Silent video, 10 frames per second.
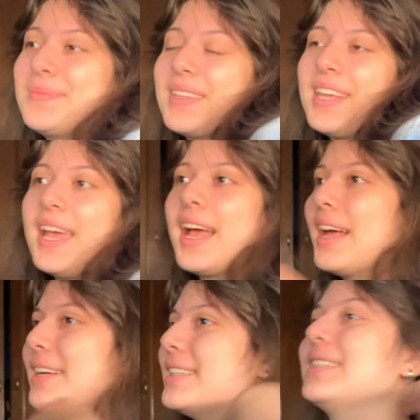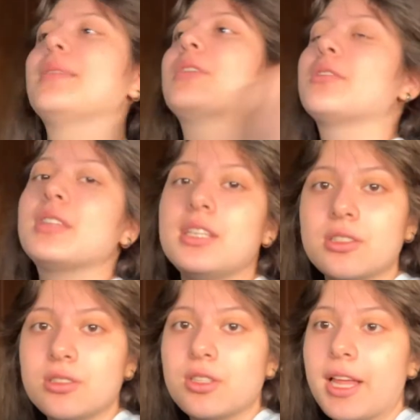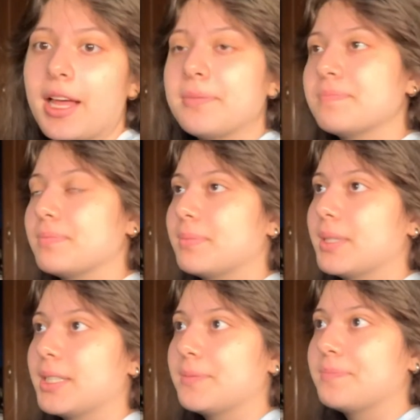yeah, I'm not really used to that. But